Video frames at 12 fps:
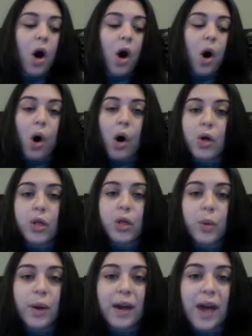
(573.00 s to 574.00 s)
all
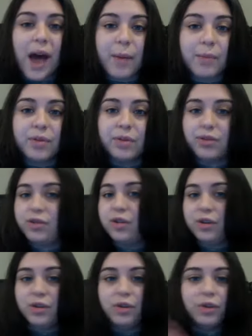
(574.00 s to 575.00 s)
the way up
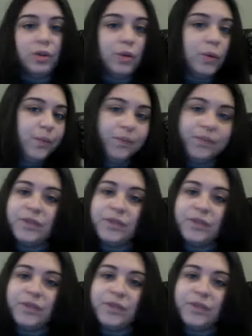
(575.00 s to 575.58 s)
to